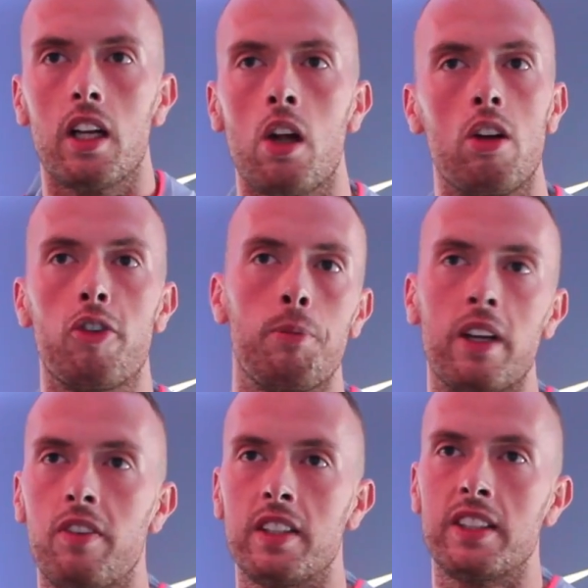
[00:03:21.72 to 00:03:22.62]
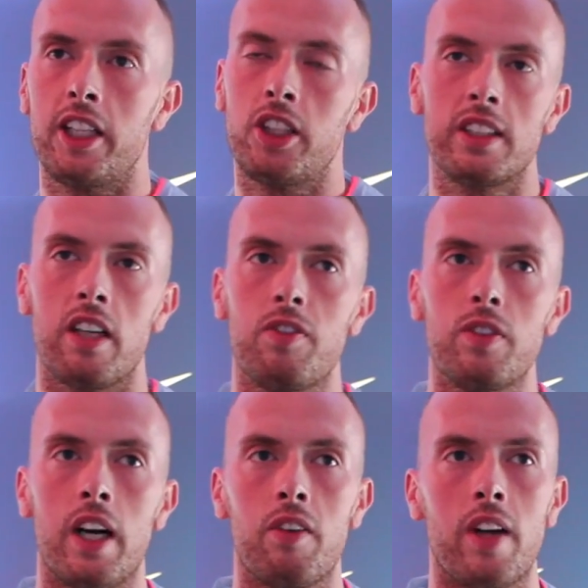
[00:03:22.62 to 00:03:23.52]
learned from Linford sessions. I've
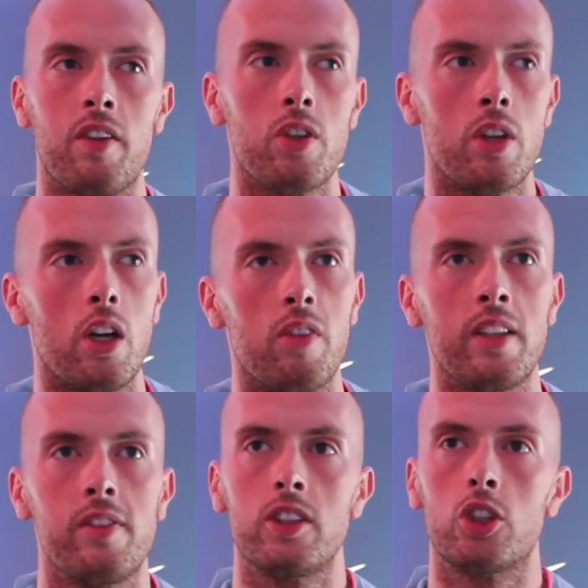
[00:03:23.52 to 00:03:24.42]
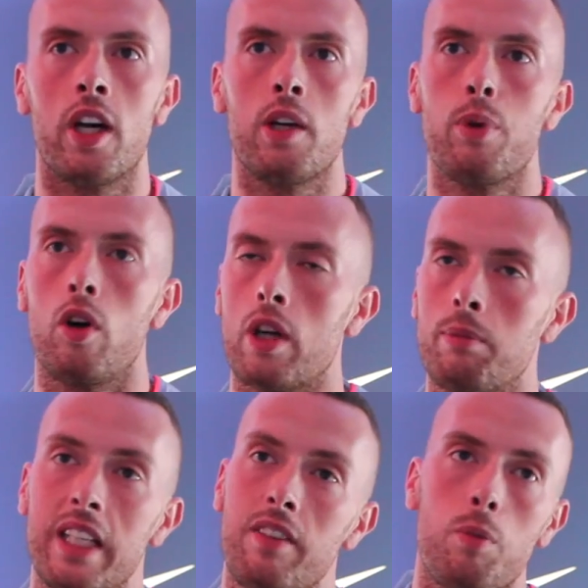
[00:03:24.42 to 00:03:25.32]
done a lot of Linford's training
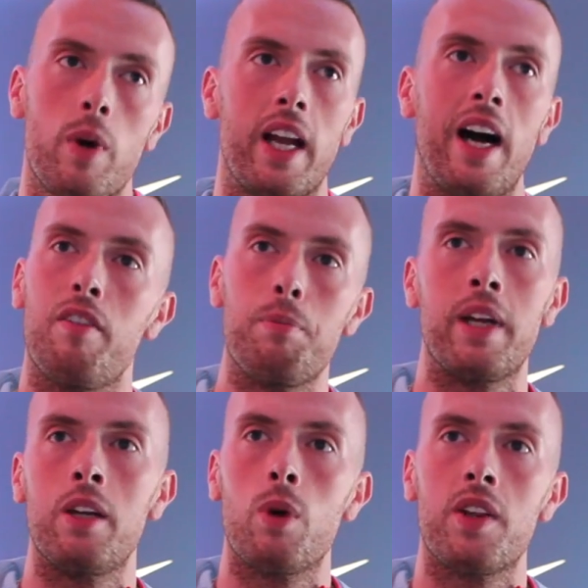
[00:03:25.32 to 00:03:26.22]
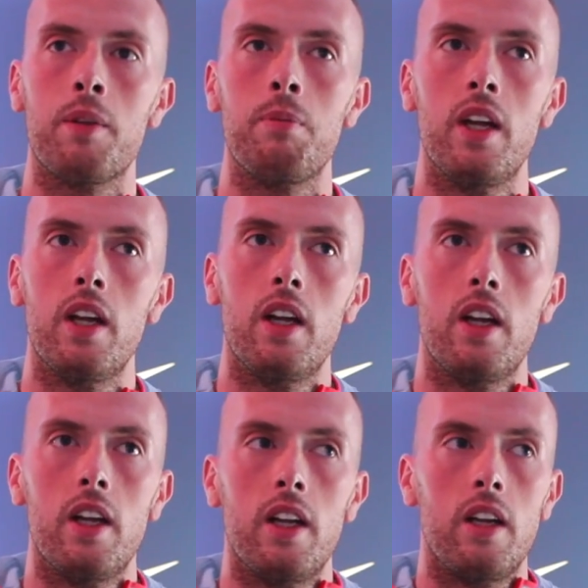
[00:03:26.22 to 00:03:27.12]
programs, even when I haven't been with him.
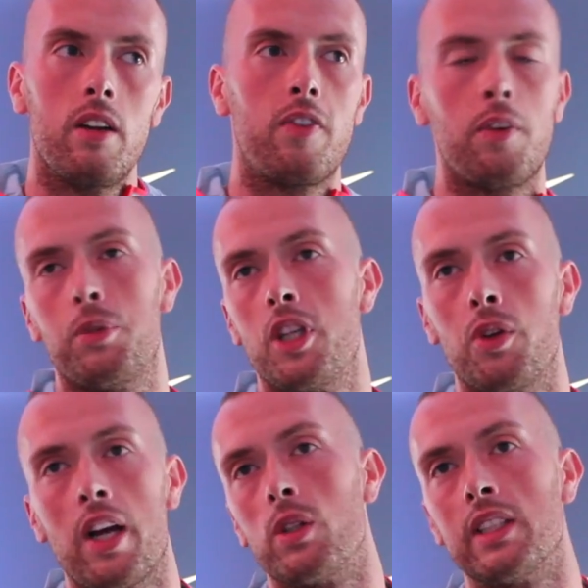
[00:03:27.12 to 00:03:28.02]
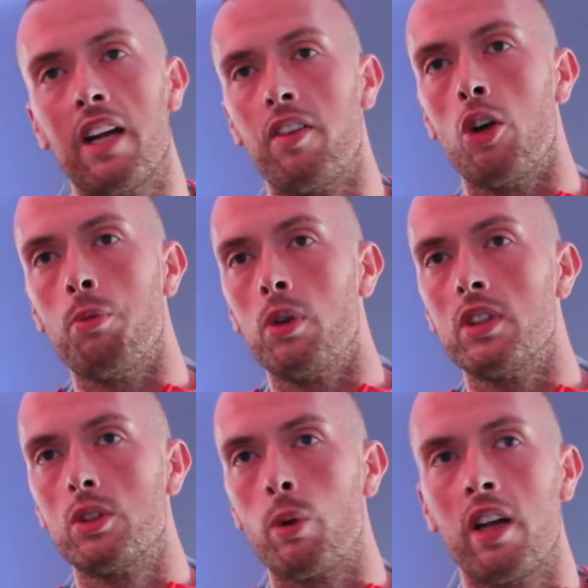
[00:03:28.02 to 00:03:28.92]
From 2011
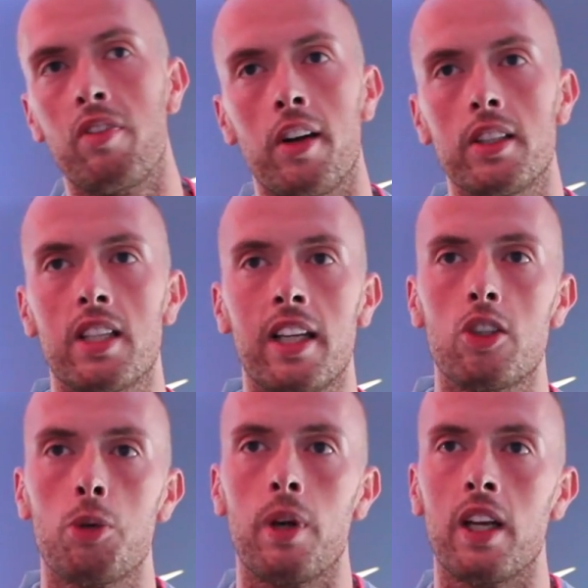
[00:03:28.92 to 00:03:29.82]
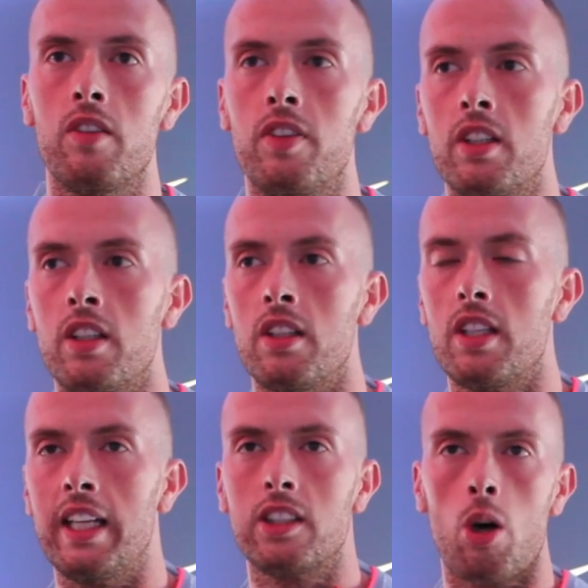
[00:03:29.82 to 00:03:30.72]
onwards, when I first linked up with Linford, and
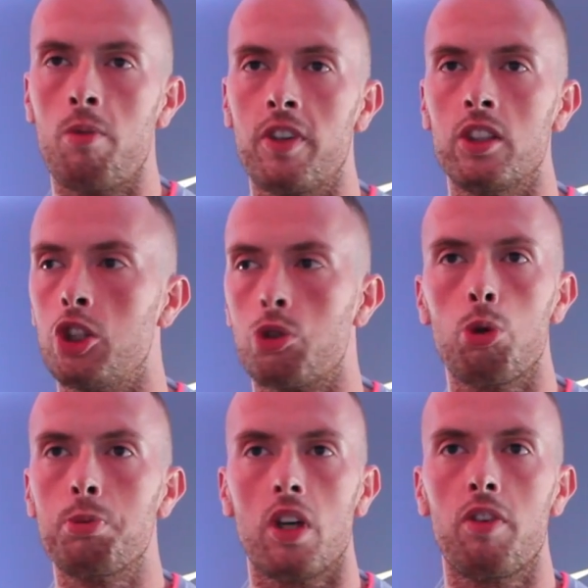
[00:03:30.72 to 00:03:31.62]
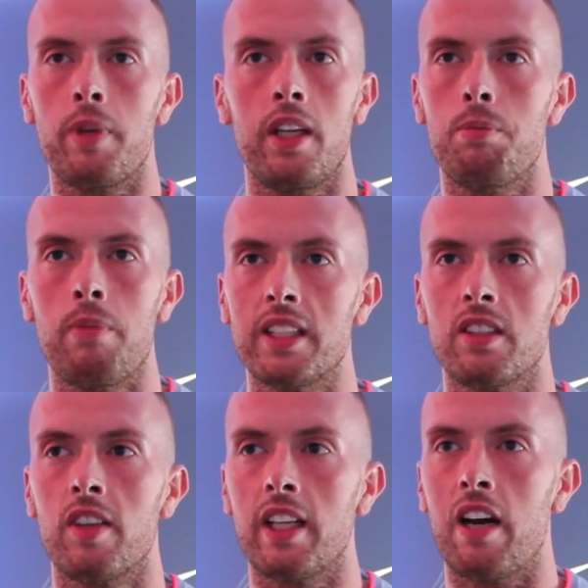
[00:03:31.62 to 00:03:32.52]
his confidence just rubs off me
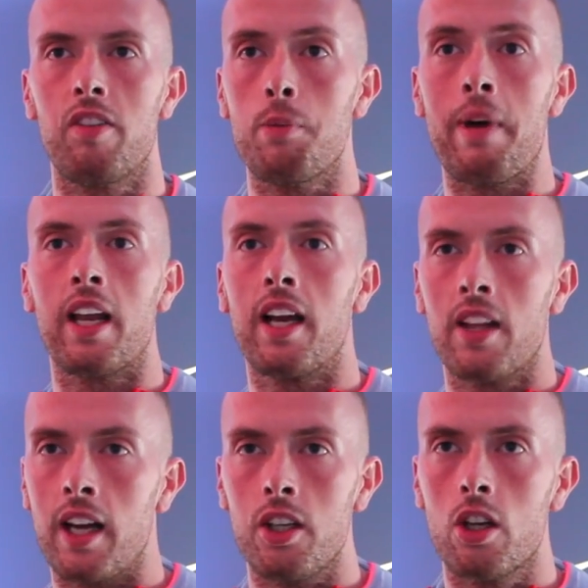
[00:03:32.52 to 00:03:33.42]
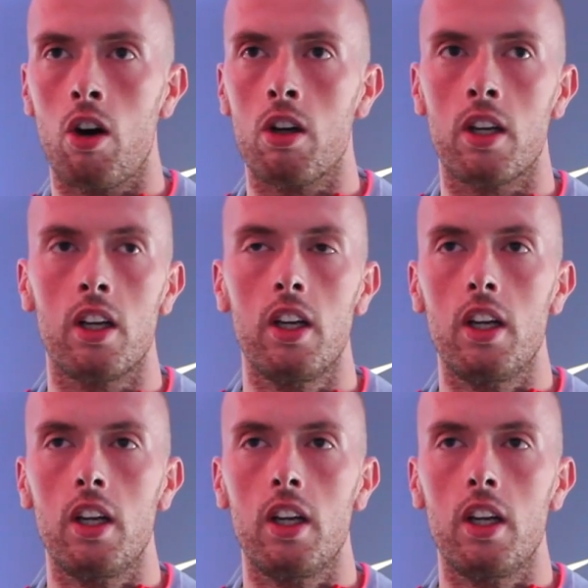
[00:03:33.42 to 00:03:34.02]
massively. Having a man like that in your corner,